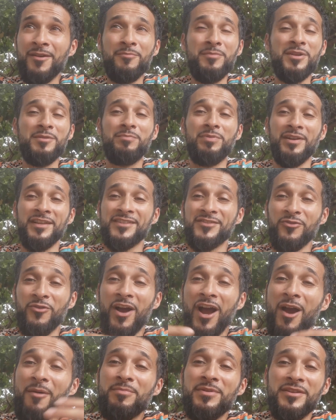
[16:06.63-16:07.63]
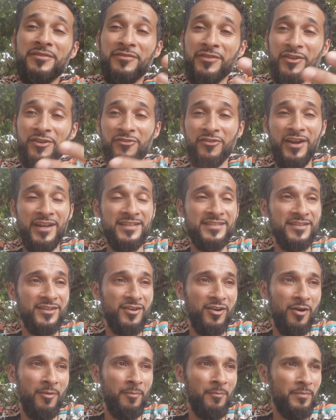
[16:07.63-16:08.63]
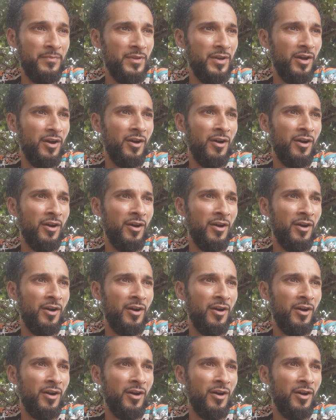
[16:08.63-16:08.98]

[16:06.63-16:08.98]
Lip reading: people are so happy for the rain to come,